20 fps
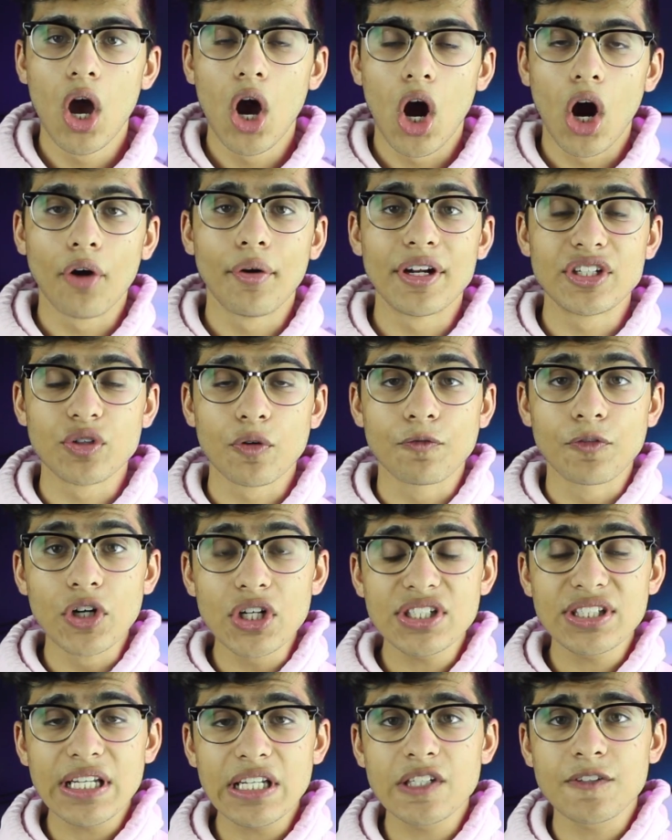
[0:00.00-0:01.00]
Alright, so
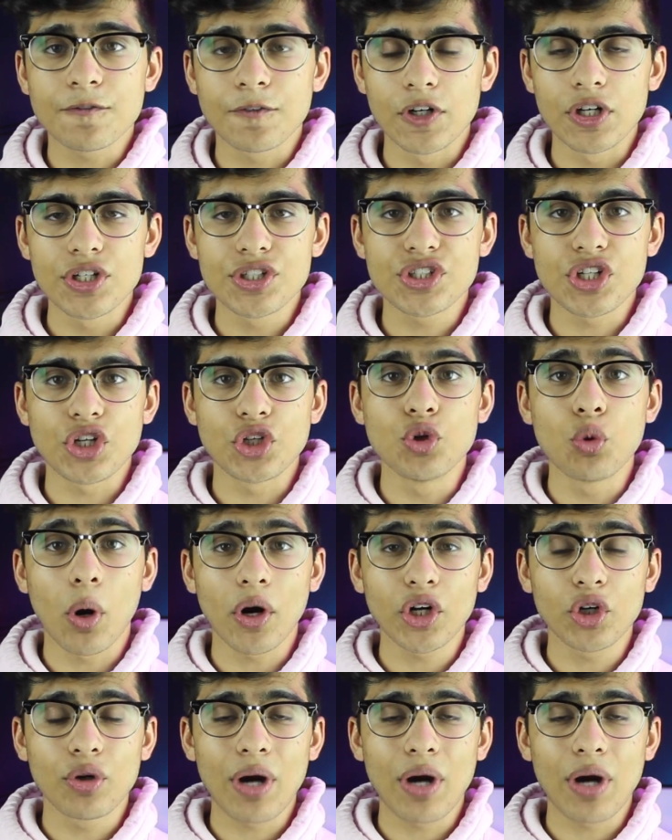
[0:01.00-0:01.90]
first things first, you want to